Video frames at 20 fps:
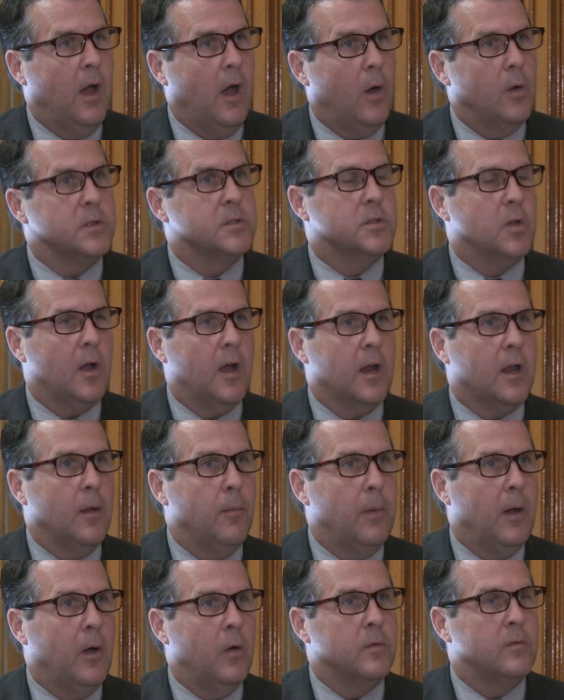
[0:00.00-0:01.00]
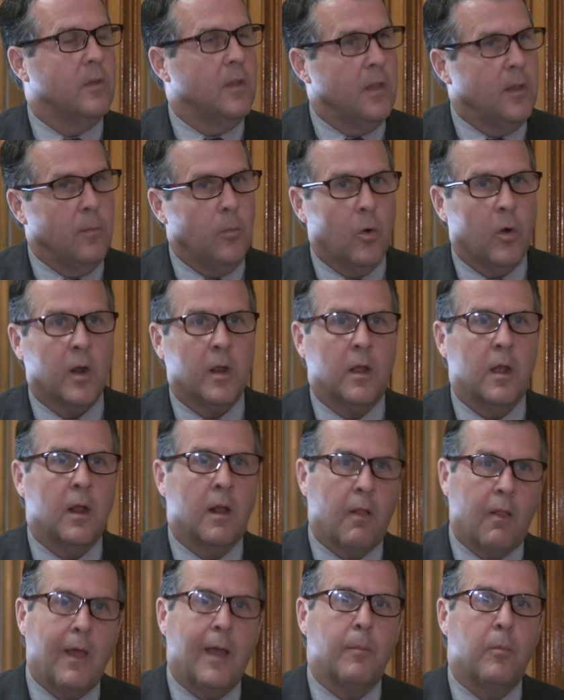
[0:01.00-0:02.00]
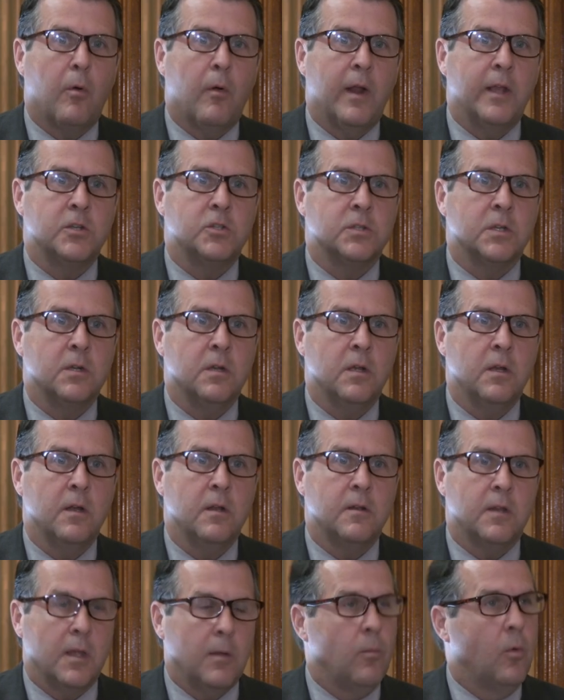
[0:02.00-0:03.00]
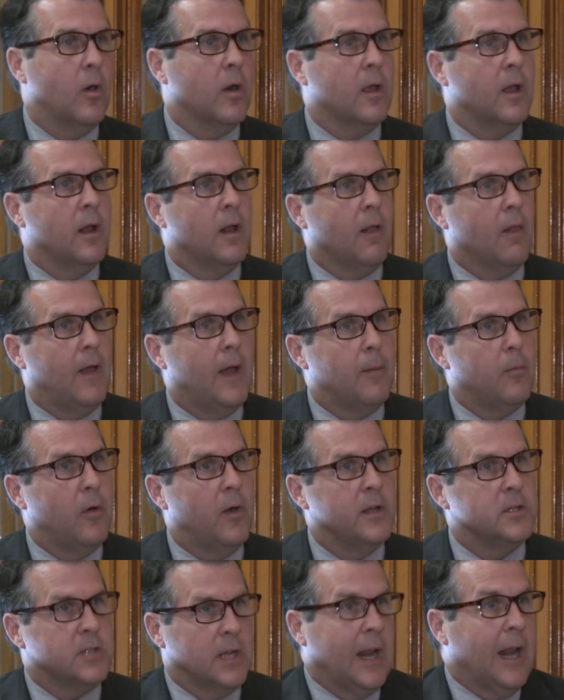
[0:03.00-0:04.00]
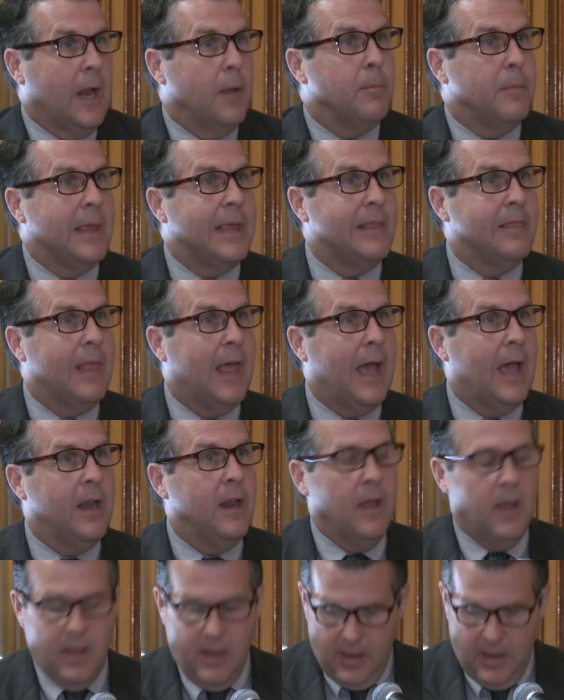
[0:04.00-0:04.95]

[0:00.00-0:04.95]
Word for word: always talk about teamwork and collaboration teamwork and collaboration and i mean that